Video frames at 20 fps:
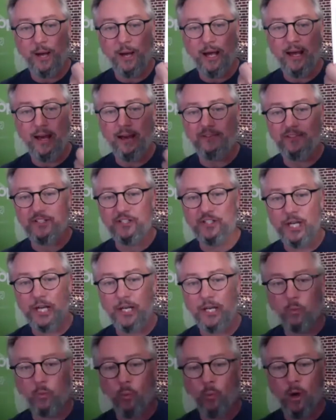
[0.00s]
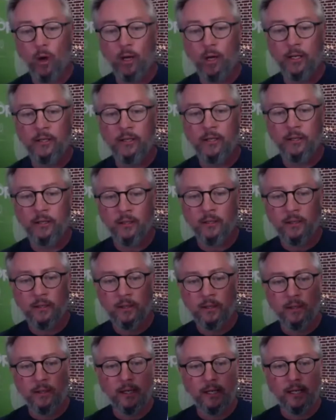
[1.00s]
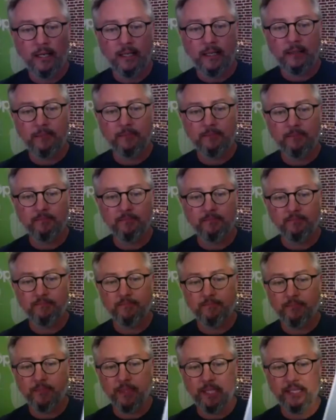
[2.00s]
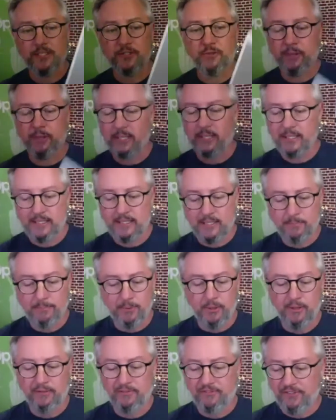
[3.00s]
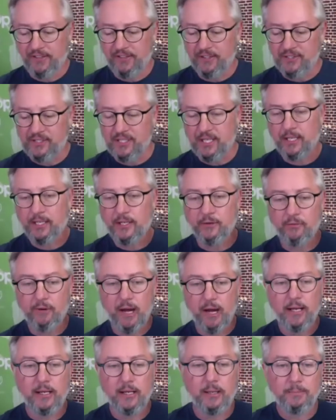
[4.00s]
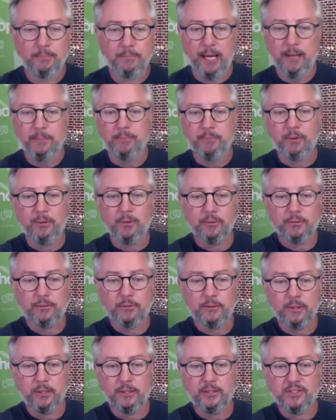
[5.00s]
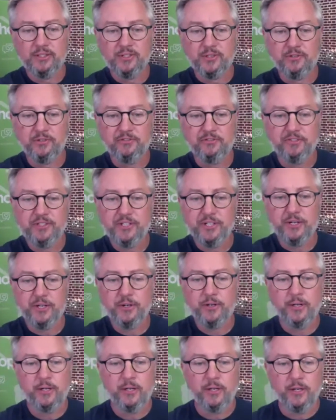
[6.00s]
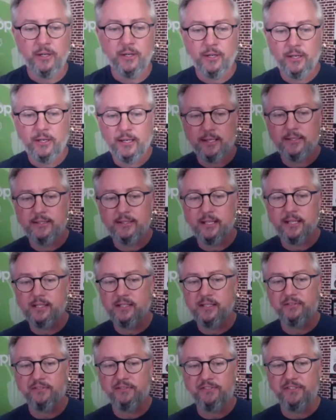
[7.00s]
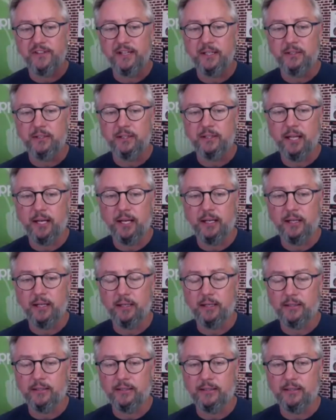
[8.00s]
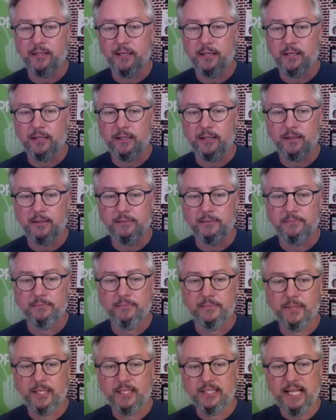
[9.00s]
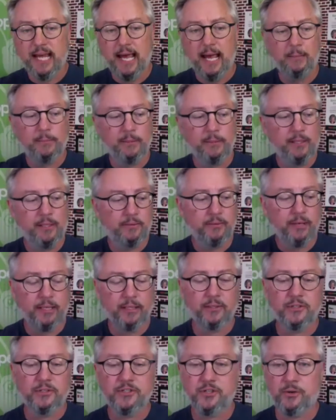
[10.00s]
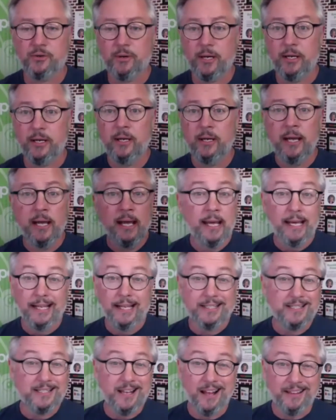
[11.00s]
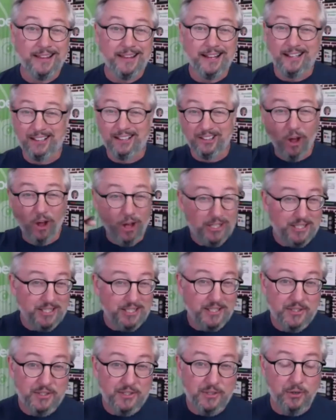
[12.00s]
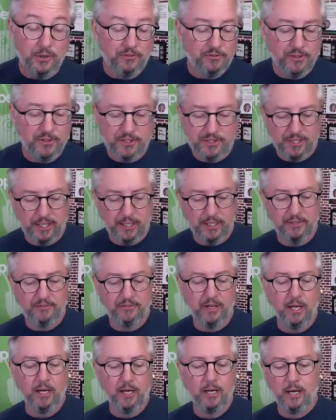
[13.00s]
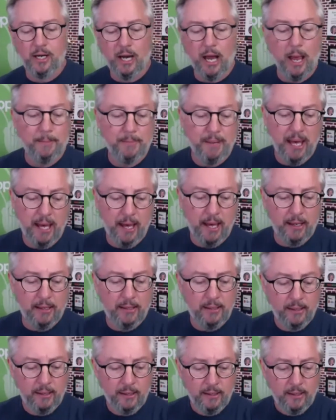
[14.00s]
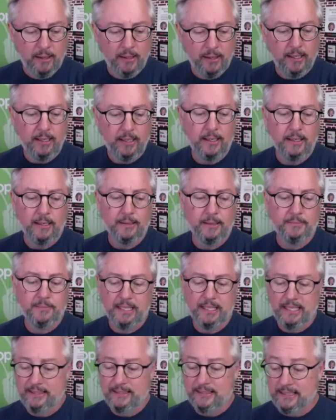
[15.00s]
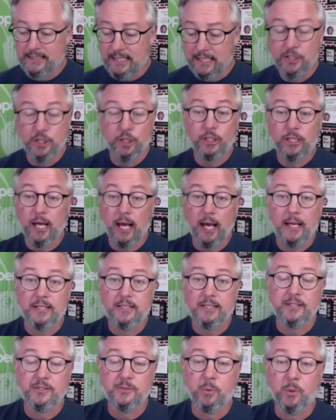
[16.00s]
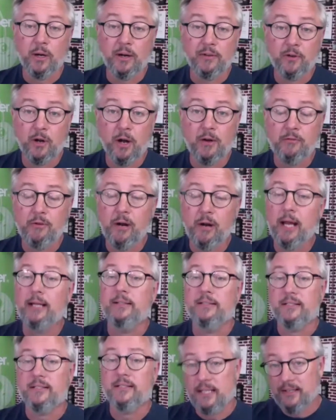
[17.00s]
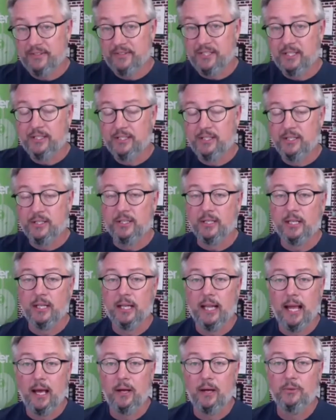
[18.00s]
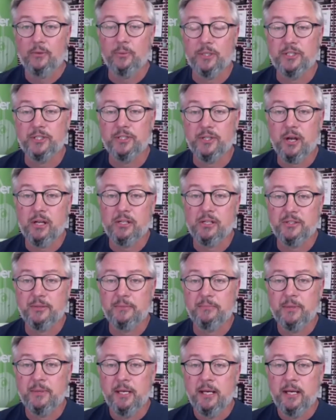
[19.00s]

I have a Gen 1. Um, it's really simple. It feels like you're writing on paper on the surface here. It doesn't feel like it's uh, a tablet a regular screen. It's not that glossy surface like you've got on an iPad. Uh, it digitizes whatever I write and saves it to the cloud, which is awesome.